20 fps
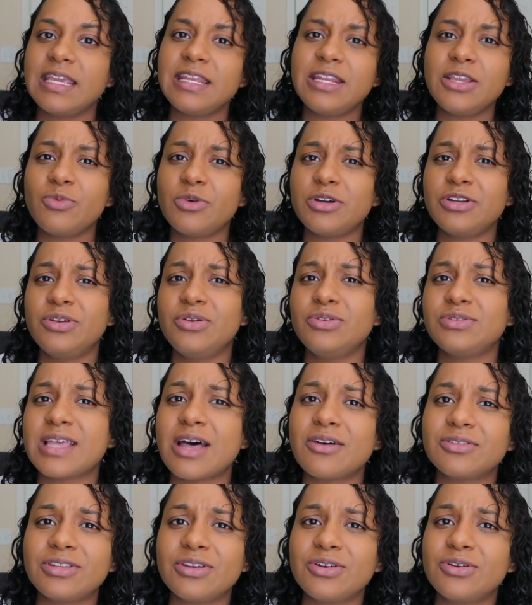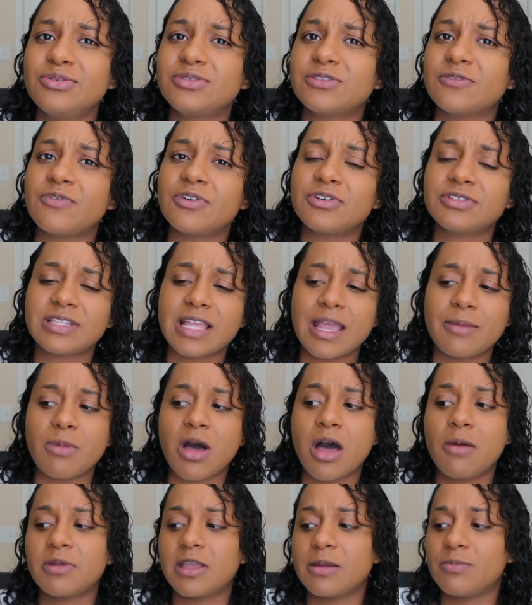anyone who's out there who's a first-time
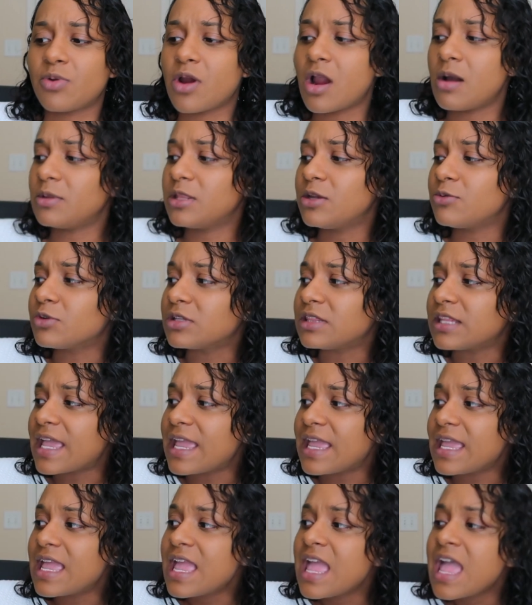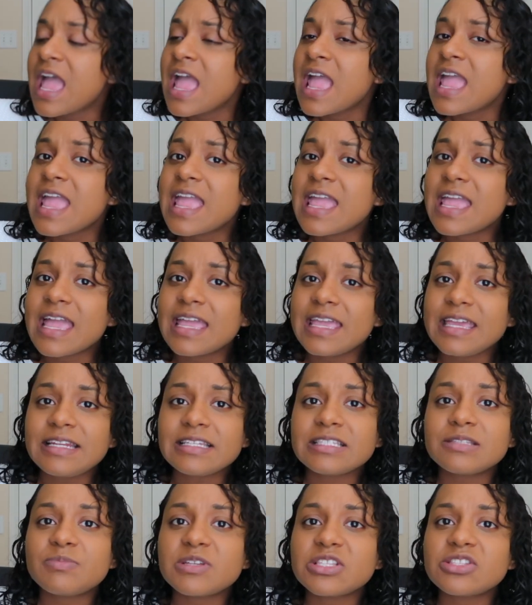mom can probably relate. It
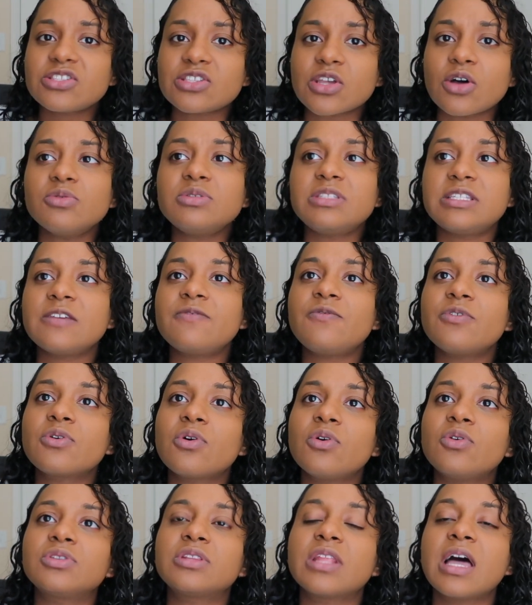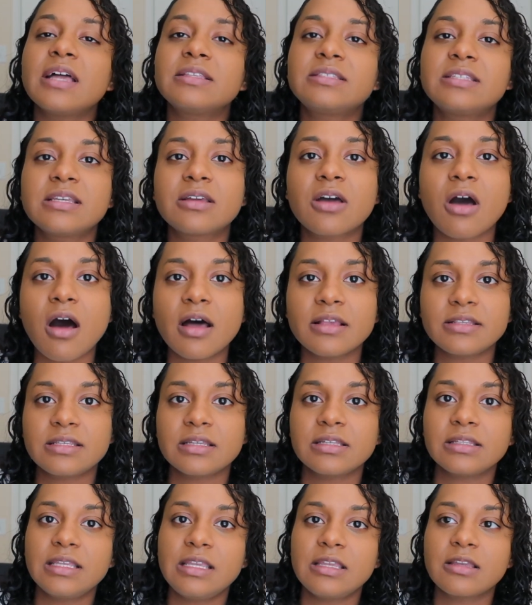has been so difficult not to
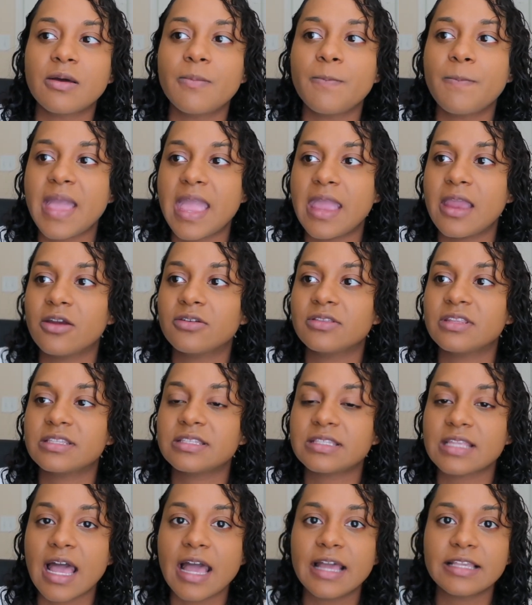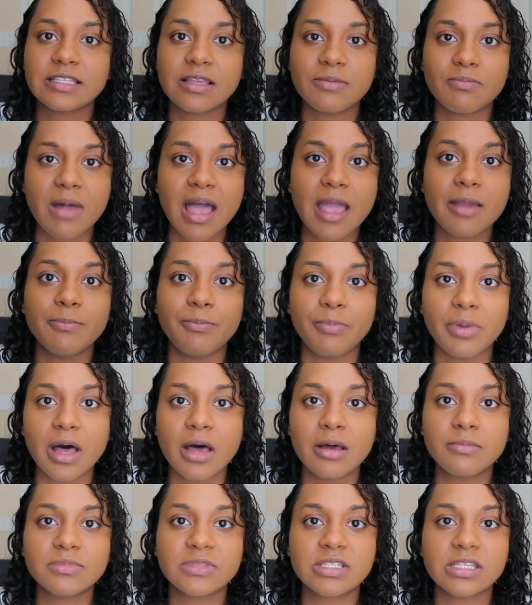constantly compare the size of my
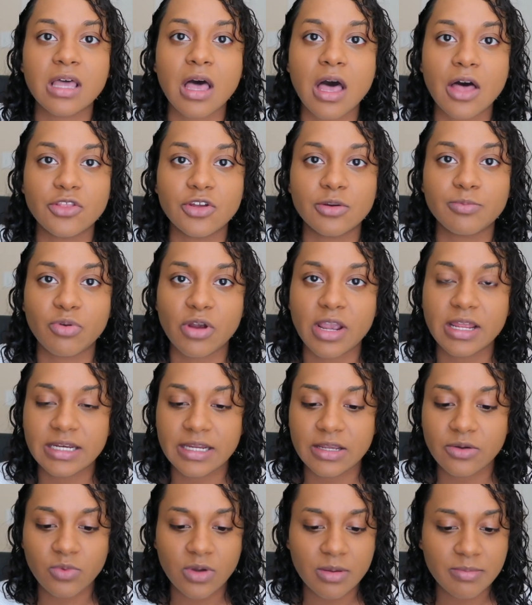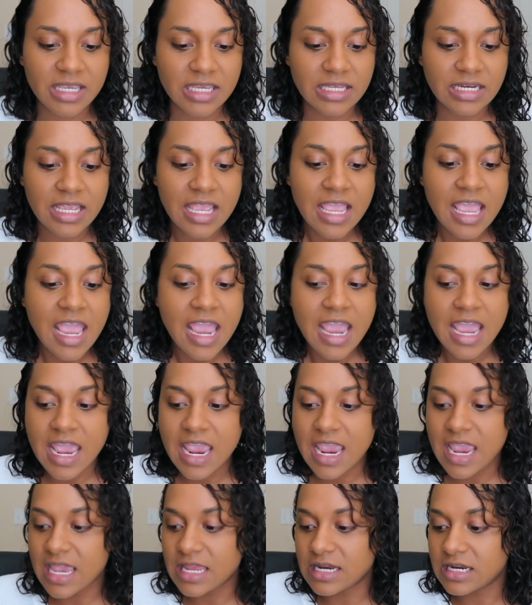bump to other pregnant women.
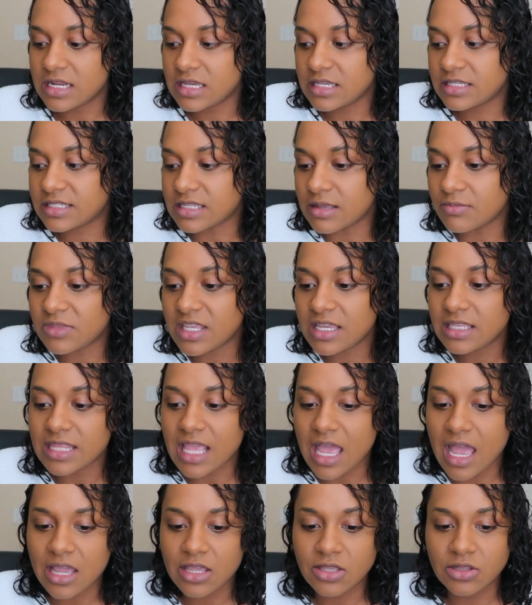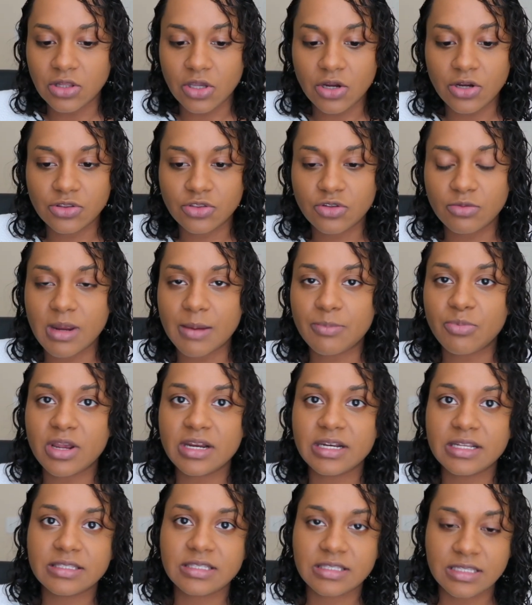And something that I learned through my
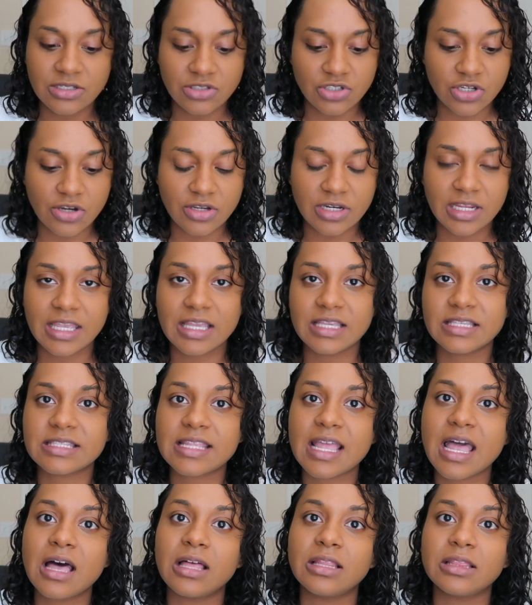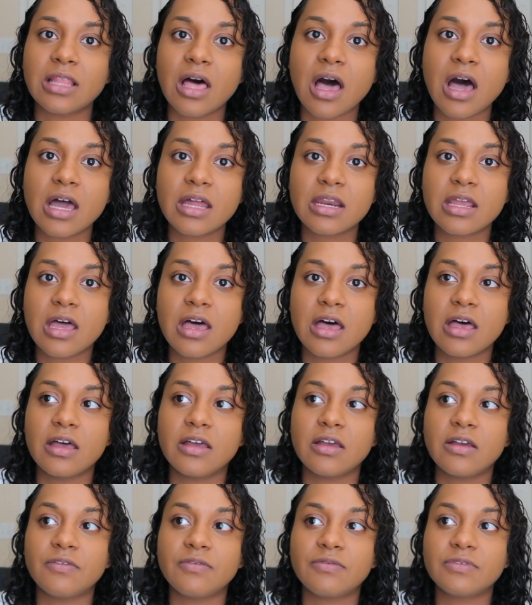pregnancy journey is that a lot
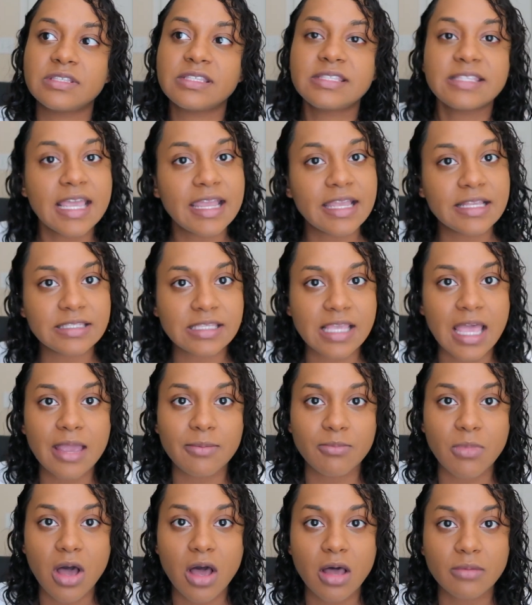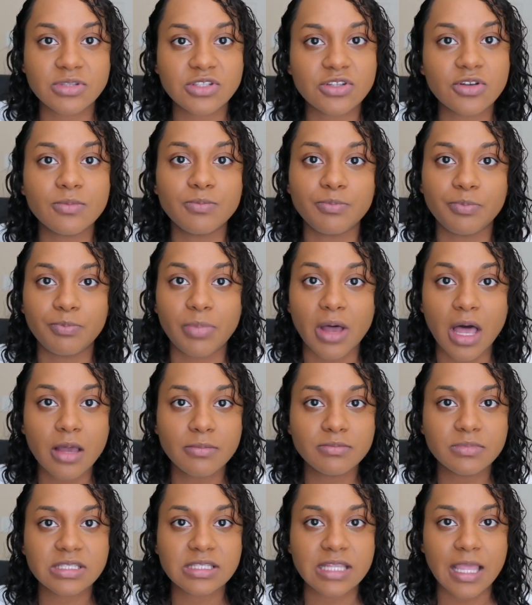of second-time moms, their
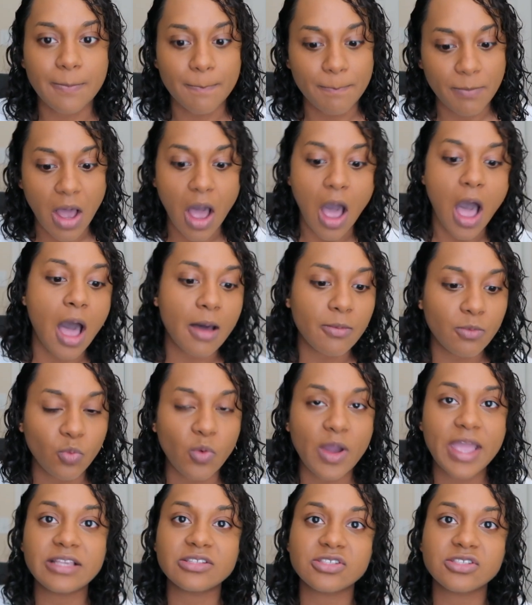bumps like pop way